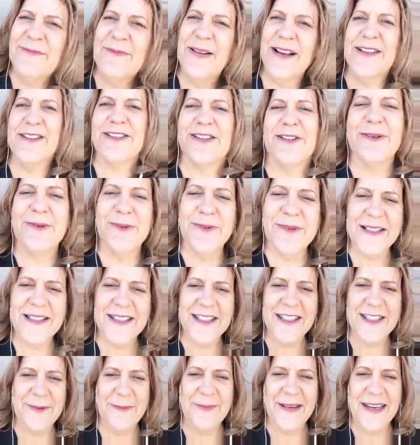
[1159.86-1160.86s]
Not sure what
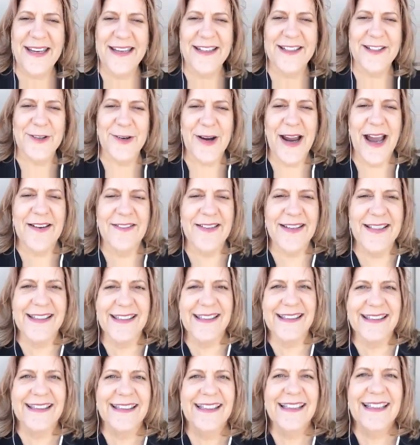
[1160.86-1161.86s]
you mean, Travis.
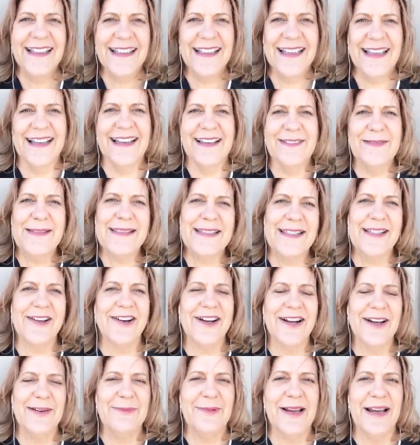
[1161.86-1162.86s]
I'm
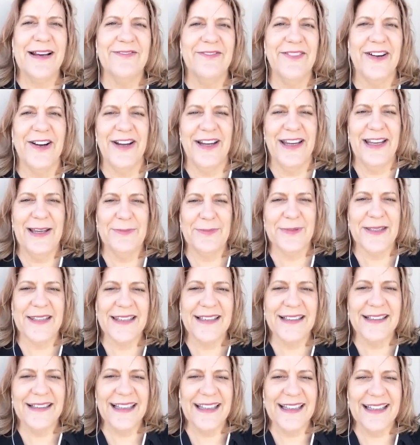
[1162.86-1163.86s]
sorry, I'm not very hip to
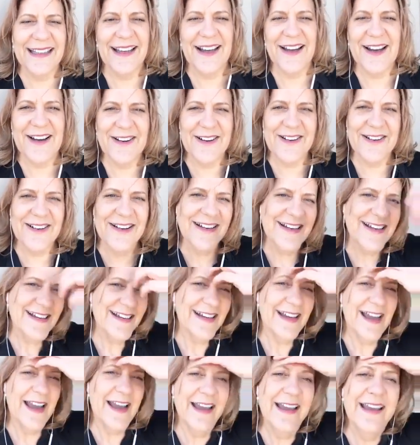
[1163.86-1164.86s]
the lingo.
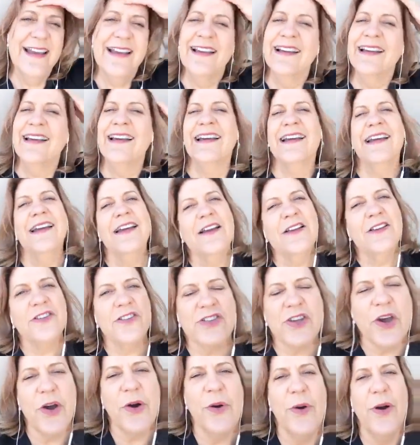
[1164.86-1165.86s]

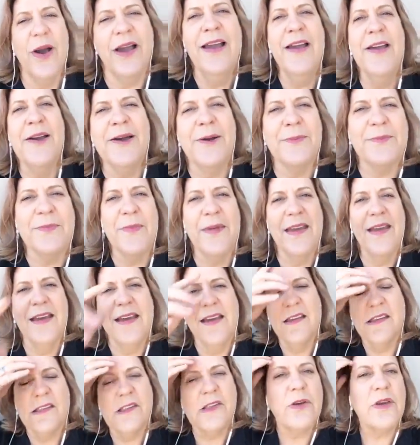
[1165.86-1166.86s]
So
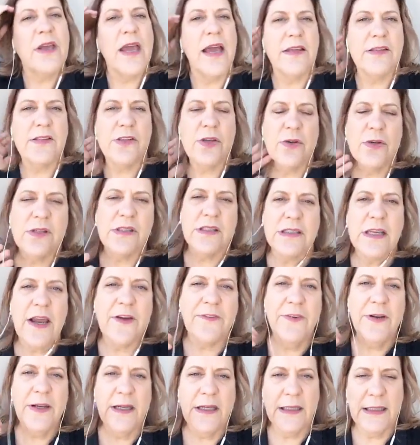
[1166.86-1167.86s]
it's
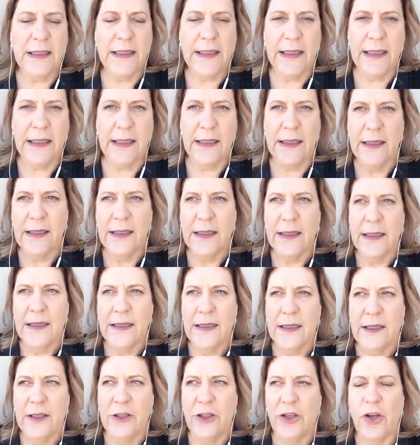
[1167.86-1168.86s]
definitely,
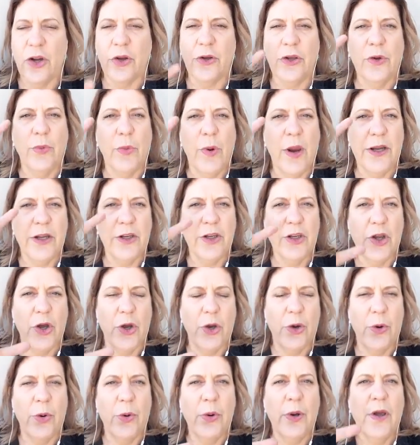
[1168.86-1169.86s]
you want to
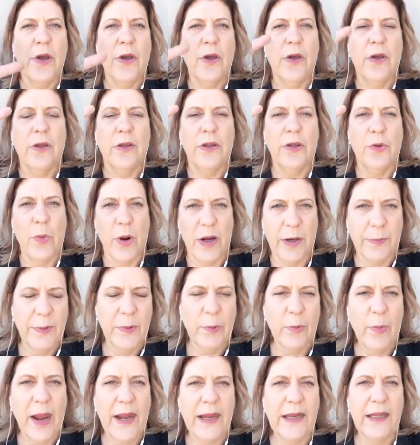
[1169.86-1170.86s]
know, you want to be
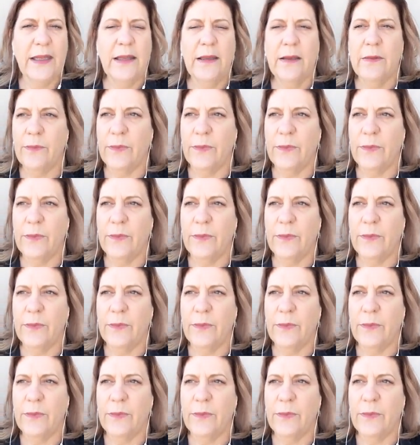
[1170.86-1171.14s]
ready